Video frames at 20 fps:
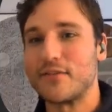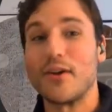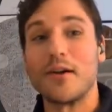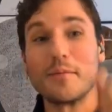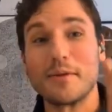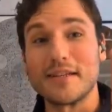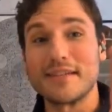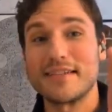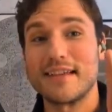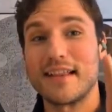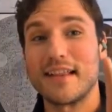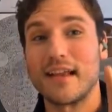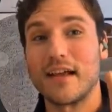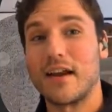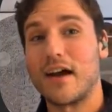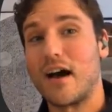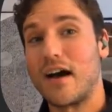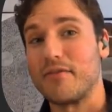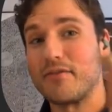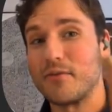So I'm going to set
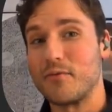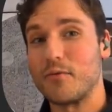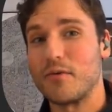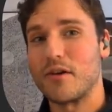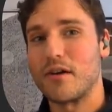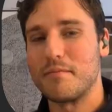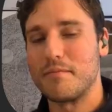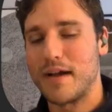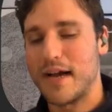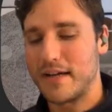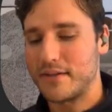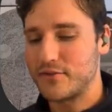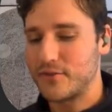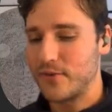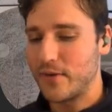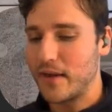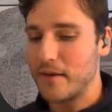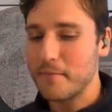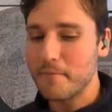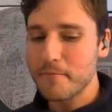that off and we'll come back
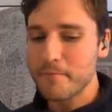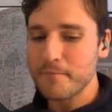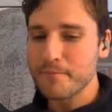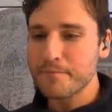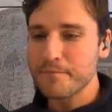to it.